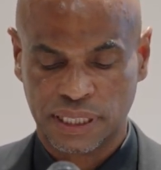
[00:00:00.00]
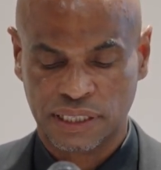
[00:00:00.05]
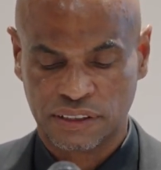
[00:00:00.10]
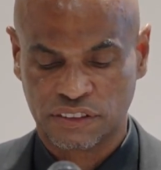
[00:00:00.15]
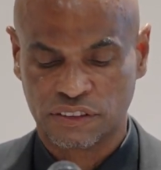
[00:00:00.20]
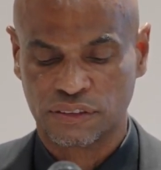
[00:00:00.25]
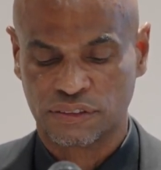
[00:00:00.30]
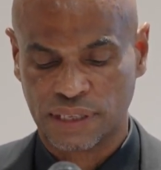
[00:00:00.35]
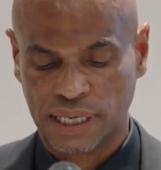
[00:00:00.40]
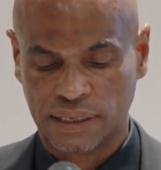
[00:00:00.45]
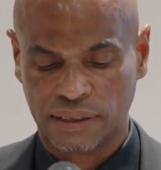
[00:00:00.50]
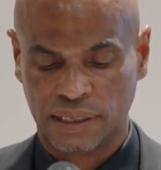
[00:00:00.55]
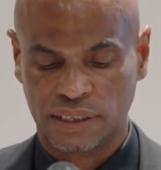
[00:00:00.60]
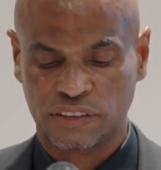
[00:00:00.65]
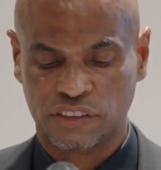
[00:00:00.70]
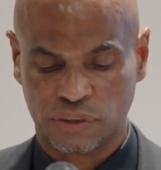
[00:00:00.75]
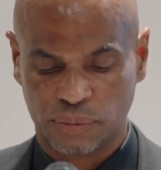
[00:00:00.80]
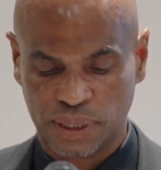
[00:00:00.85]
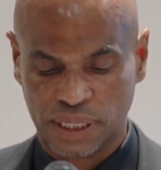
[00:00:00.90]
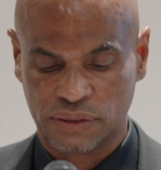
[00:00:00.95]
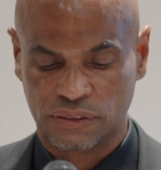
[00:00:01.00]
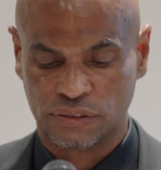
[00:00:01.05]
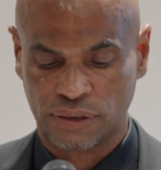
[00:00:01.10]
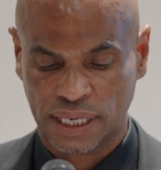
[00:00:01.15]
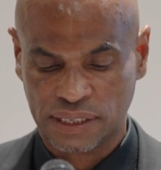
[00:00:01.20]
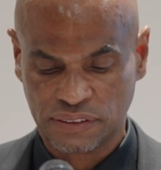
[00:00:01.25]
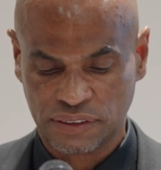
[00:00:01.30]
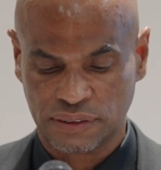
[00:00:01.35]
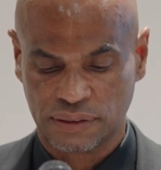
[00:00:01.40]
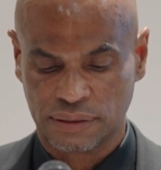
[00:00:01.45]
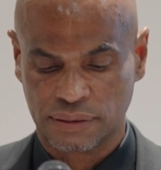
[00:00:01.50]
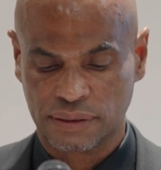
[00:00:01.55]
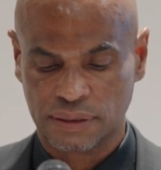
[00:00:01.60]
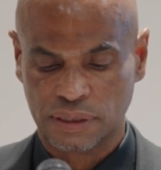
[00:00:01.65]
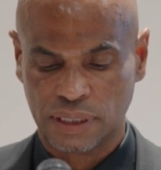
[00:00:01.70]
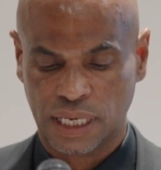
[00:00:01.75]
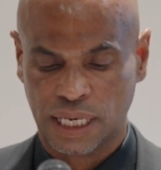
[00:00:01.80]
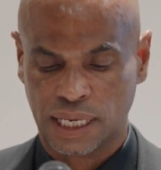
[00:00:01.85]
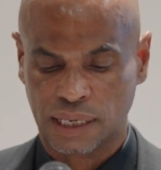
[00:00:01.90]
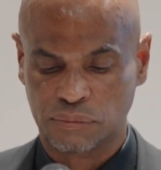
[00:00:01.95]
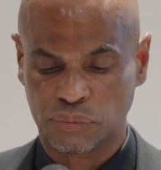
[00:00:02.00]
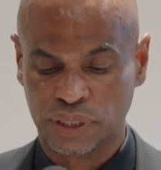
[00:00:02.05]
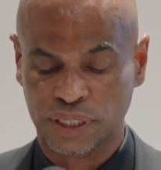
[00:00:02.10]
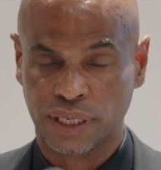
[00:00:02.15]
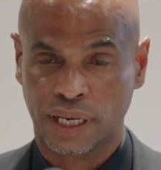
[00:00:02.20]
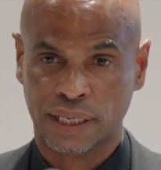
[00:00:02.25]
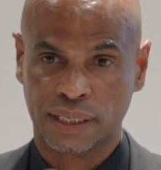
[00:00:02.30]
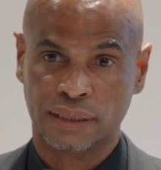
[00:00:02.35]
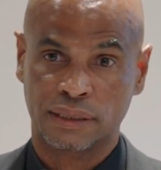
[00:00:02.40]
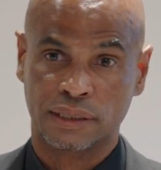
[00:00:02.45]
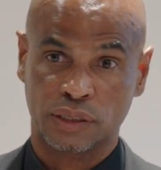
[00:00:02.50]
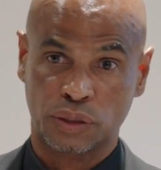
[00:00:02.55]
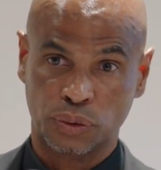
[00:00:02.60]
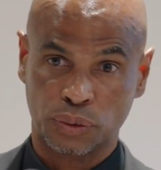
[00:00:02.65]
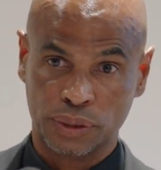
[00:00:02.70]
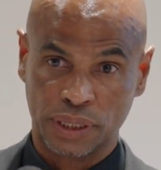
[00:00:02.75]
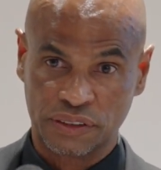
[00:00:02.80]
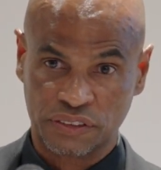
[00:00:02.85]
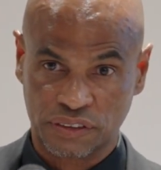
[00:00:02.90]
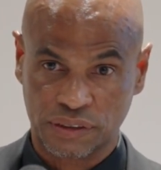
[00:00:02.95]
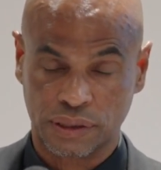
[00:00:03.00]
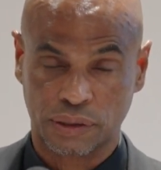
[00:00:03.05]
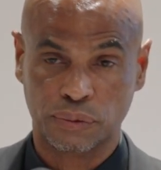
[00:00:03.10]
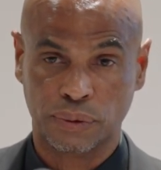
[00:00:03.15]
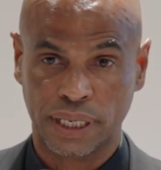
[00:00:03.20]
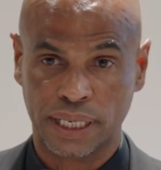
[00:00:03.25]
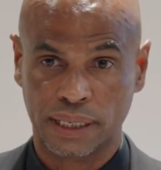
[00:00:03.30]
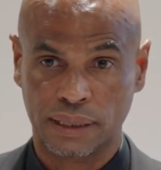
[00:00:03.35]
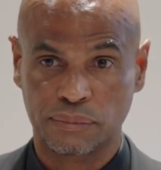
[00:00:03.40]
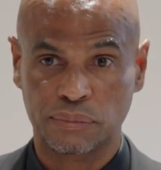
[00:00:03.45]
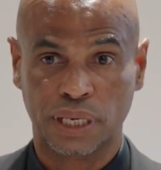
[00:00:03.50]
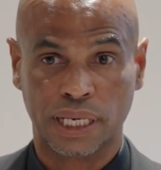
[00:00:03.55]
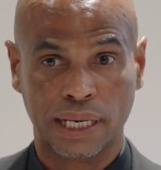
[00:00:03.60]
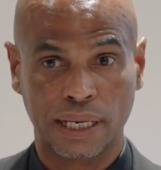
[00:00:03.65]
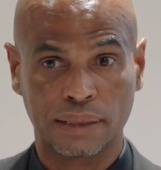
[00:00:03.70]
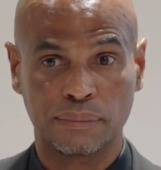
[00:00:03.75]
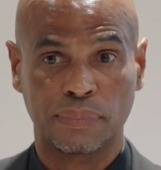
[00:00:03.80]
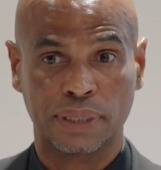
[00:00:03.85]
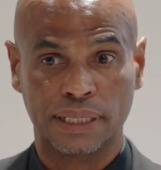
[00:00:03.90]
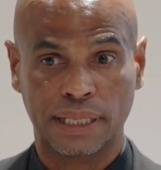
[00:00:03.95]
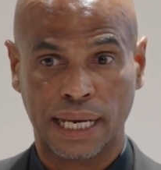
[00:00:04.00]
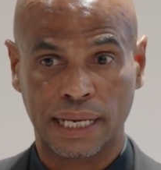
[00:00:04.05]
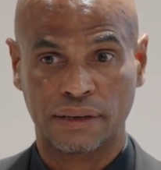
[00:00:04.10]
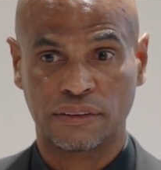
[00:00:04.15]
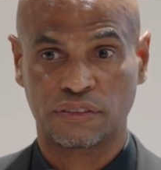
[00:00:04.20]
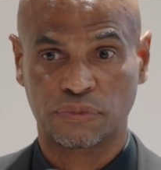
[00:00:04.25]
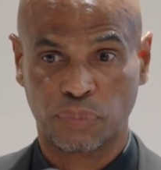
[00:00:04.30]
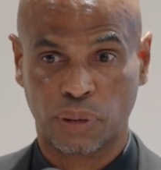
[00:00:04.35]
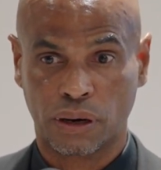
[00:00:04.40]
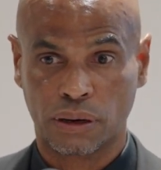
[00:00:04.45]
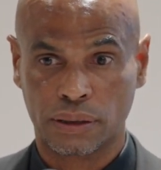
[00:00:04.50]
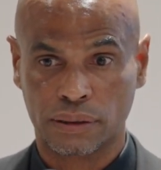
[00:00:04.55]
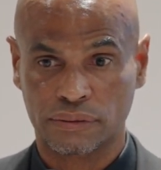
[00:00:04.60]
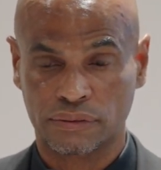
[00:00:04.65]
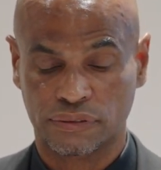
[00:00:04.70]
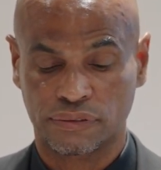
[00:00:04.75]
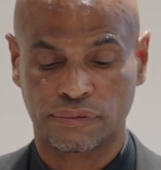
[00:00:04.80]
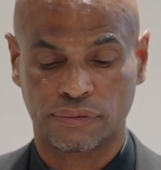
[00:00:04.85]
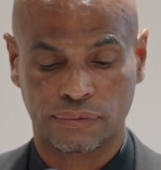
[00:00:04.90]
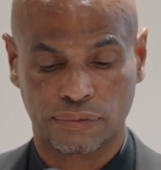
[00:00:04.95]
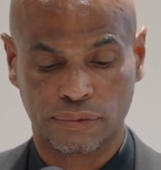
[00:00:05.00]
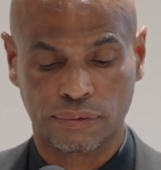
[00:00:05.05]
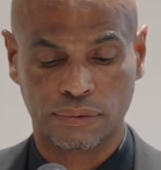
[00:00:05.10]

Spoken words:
issues that need to be addressed, but not in a holistic way. But that is part of